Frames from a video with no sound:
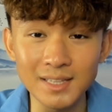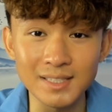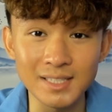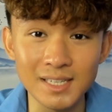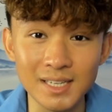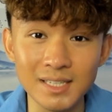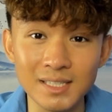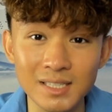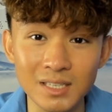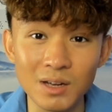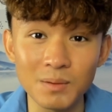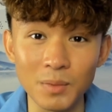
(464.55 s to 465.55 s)
see
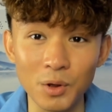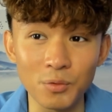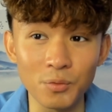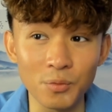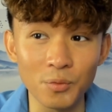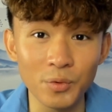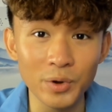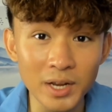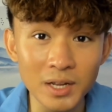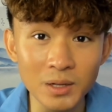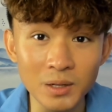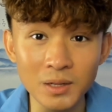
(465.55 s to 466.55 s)
some
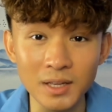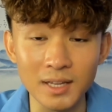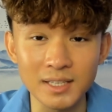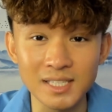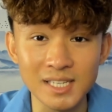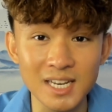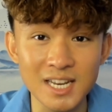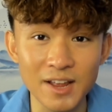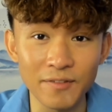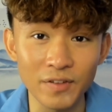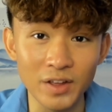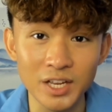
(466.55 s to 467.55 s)
real
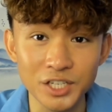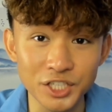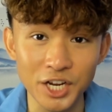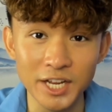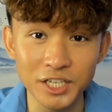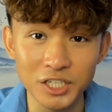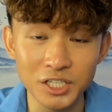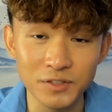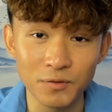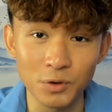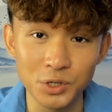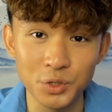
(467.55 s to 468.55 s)
significant changes
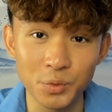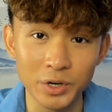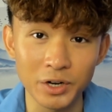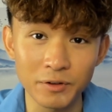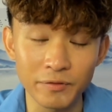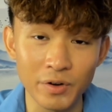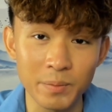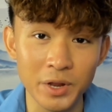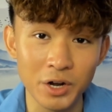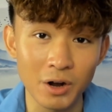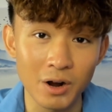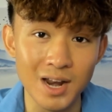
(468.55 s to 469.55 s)
for Twitter from
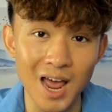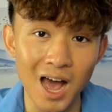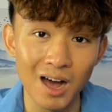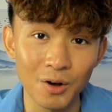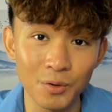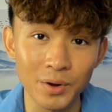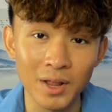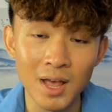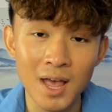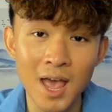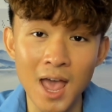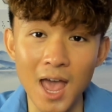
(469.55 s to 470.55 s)
here on out.
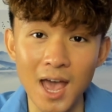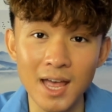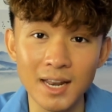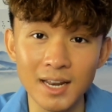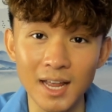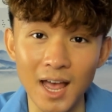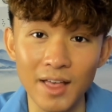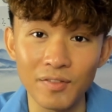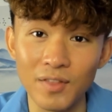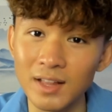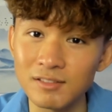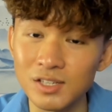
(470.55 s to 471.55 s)
And
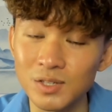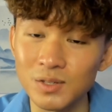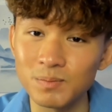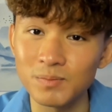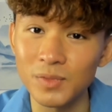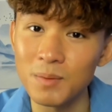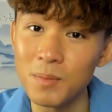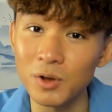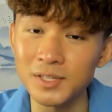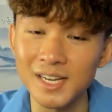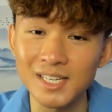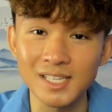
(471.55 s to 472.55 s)
that's the
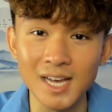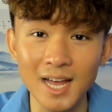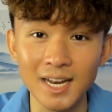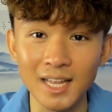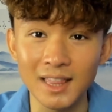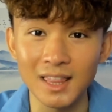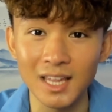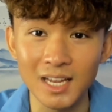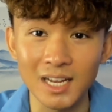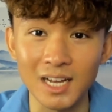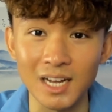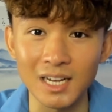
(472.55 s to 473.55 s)
most exciting
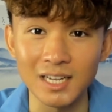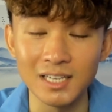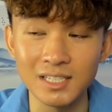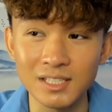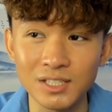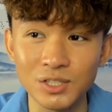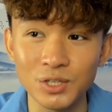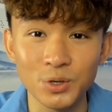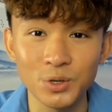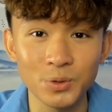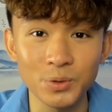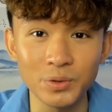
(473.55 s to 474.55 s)
thing, is
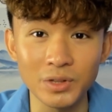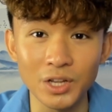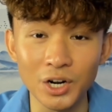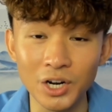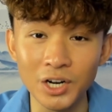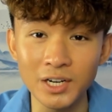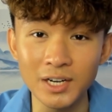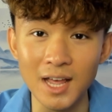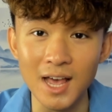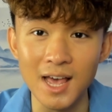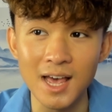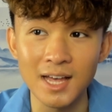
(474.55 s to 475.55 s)
to
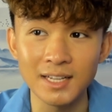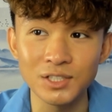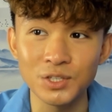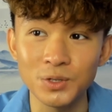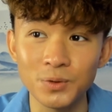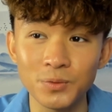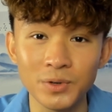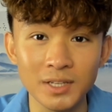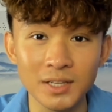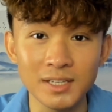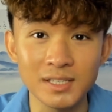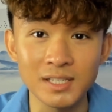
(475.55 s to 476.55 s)
learn and to
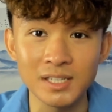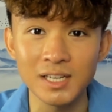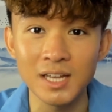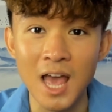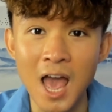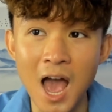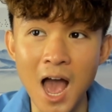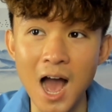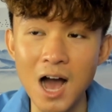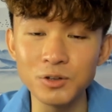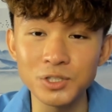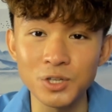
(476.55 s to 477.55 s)
really see
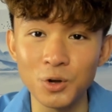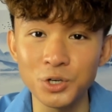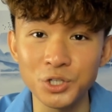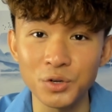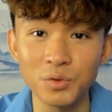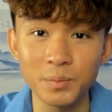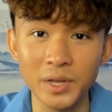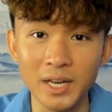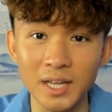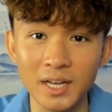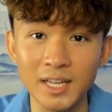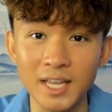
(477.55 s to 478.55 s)
how social
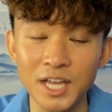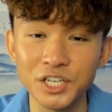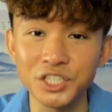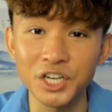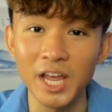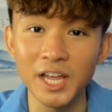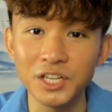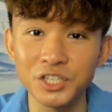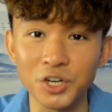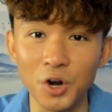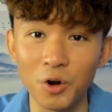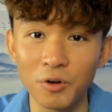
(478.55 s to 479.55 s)
media can
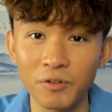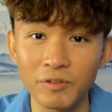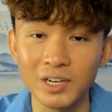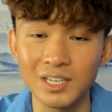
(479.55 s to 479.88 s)
change over